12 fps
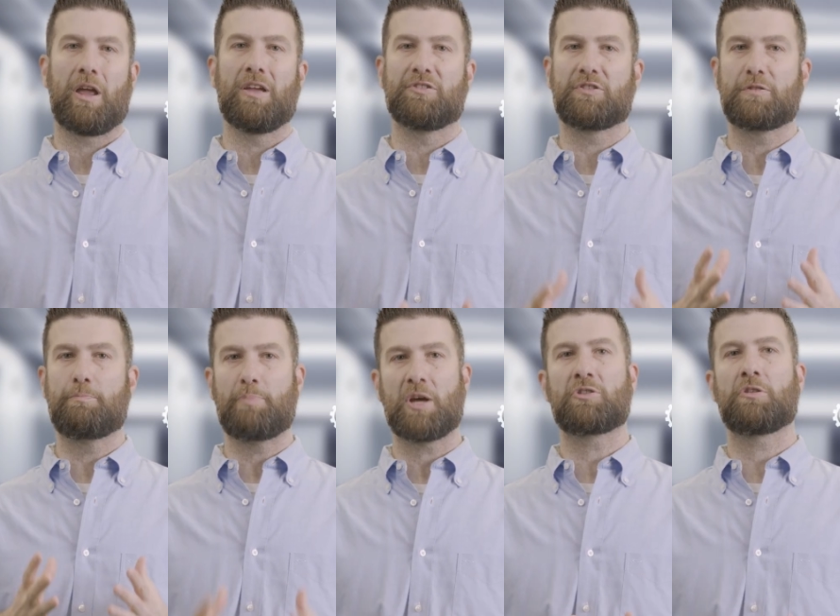
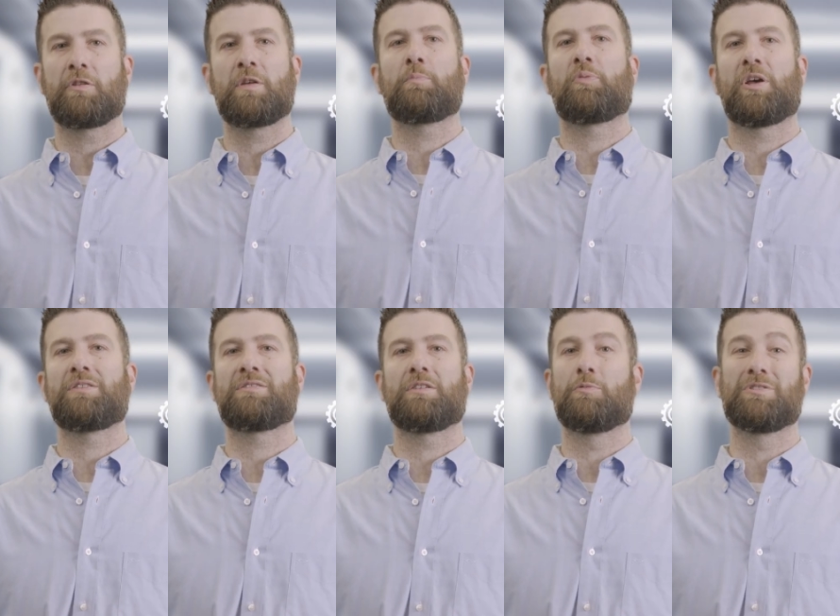especially in
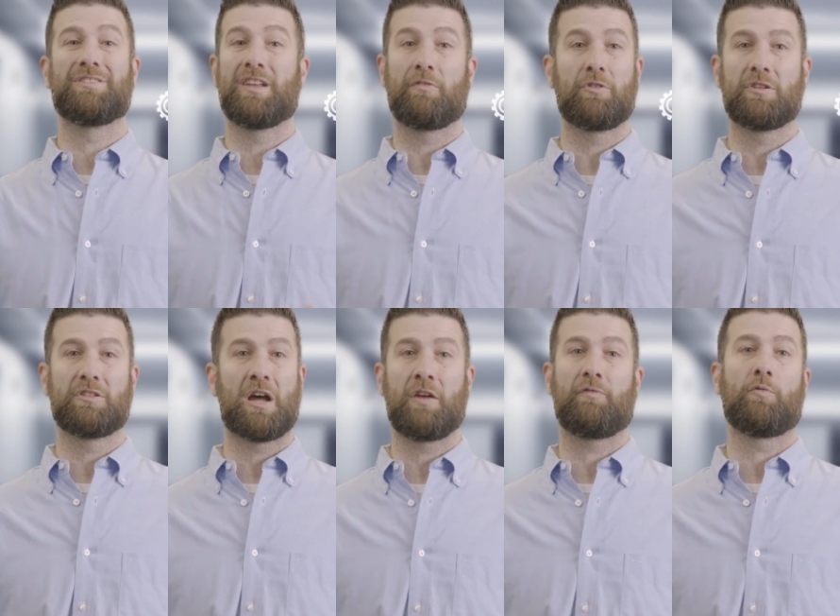places it was never
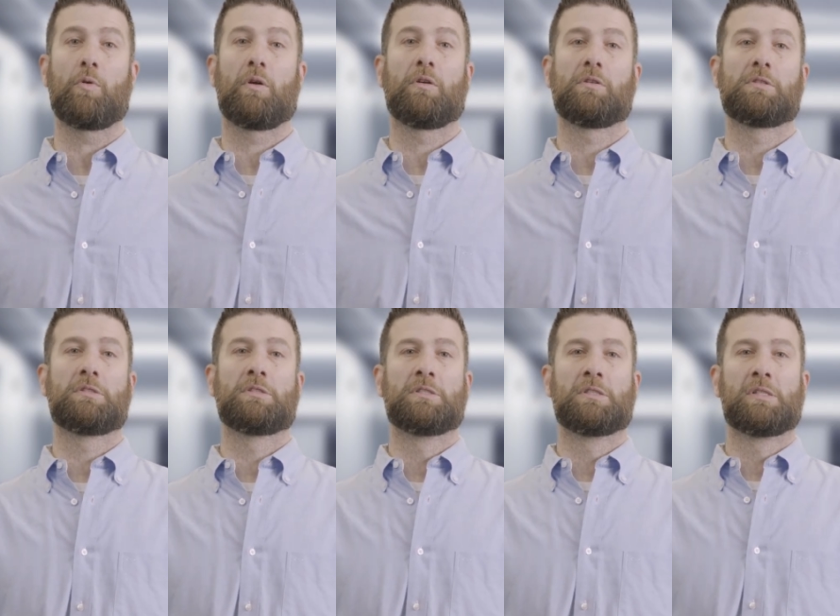designed for.
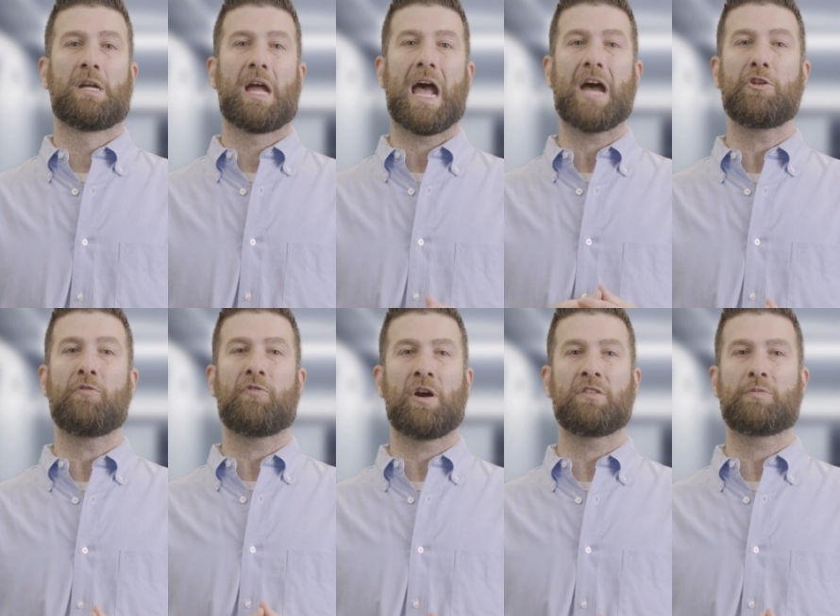How do you
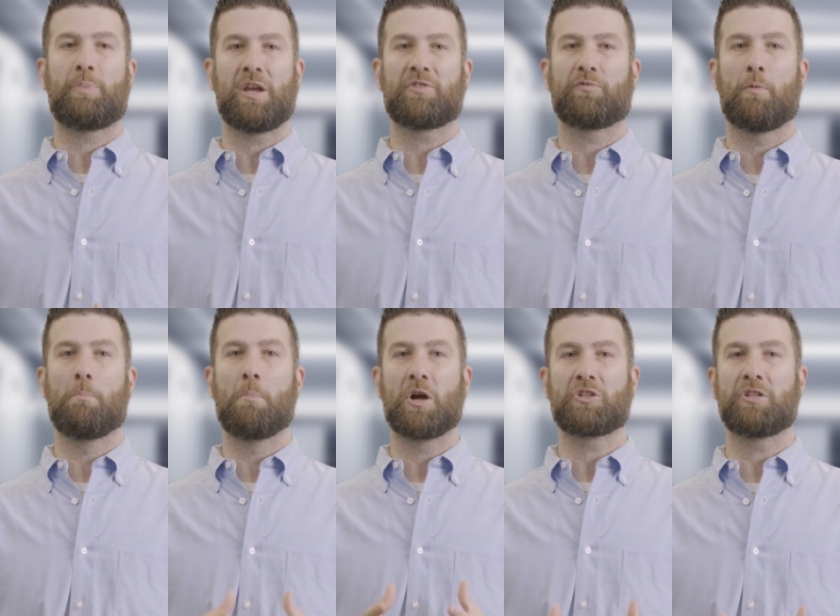find space for
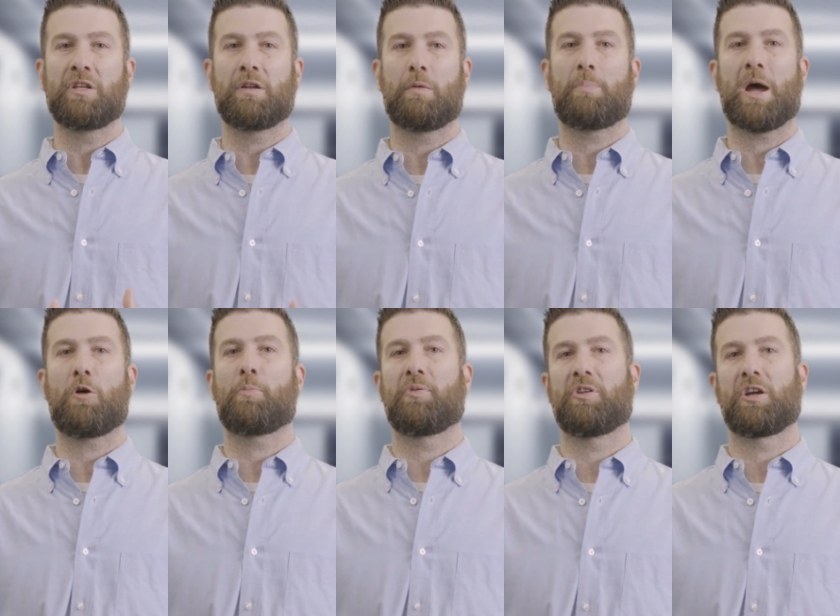much needed
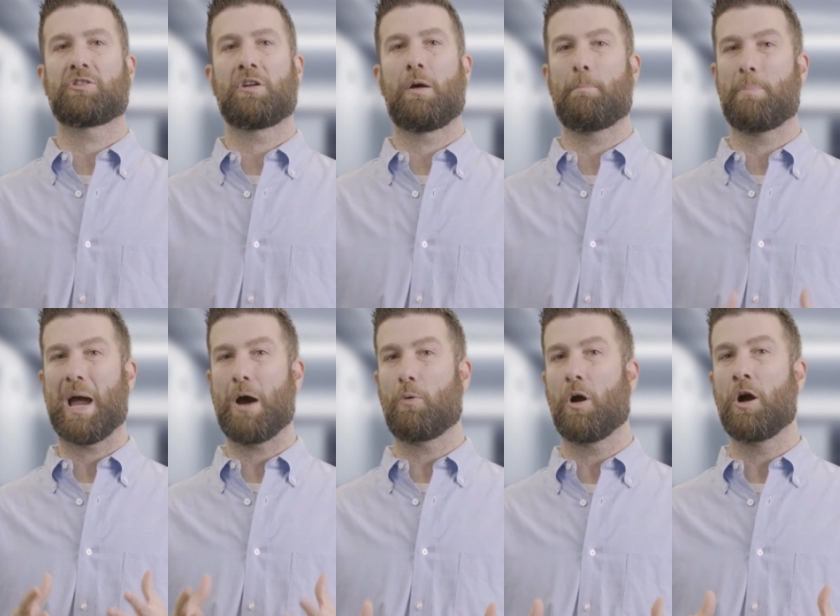power protection on
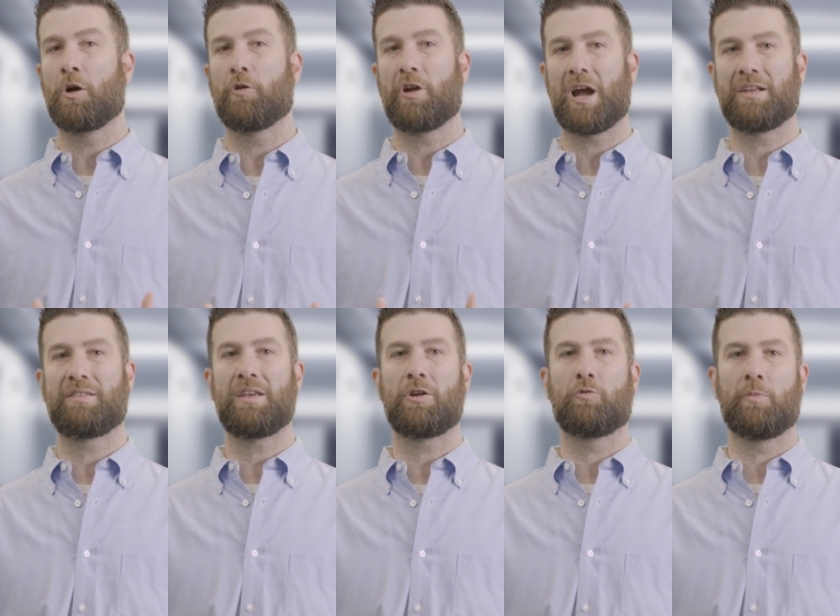power-hungry
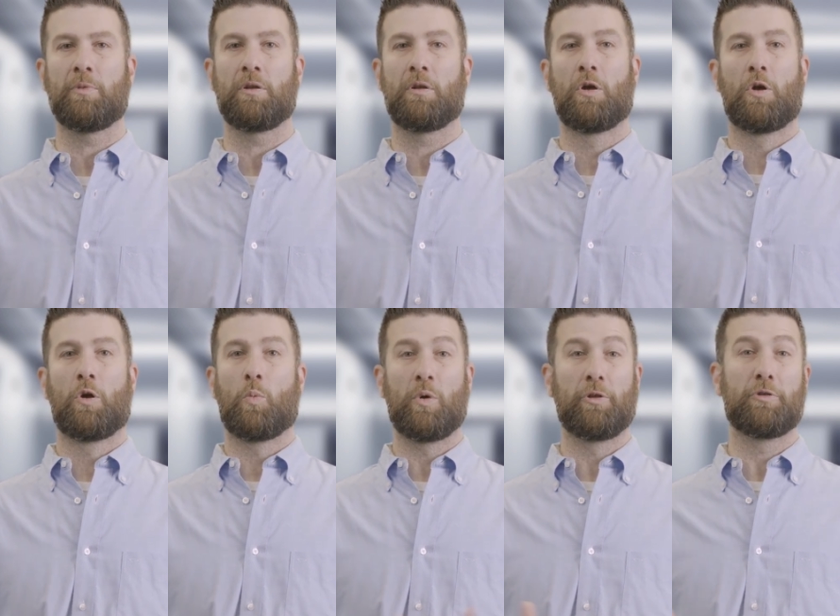IT equipment
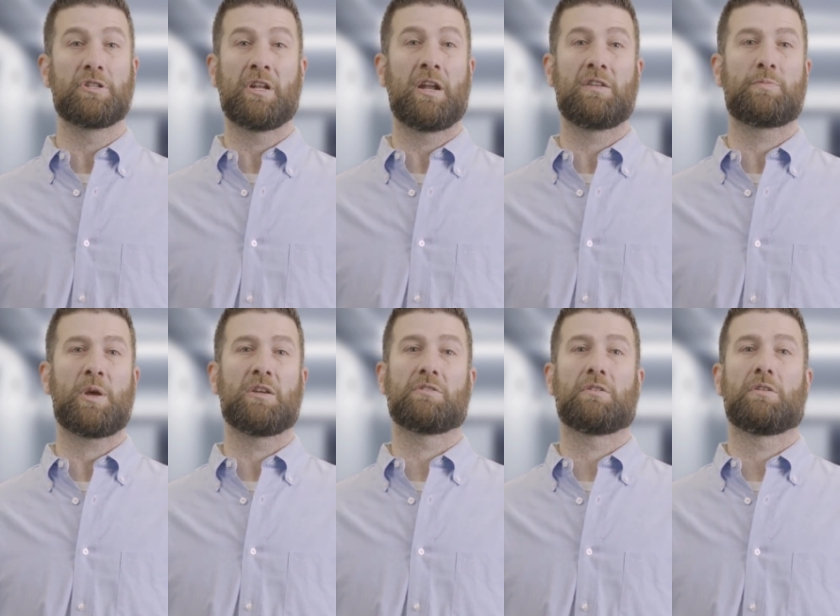when there isn't any
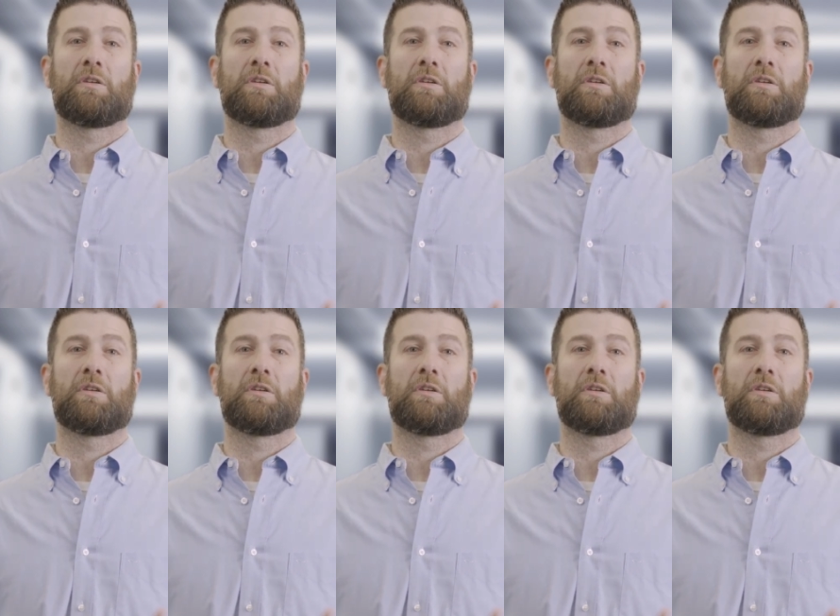space?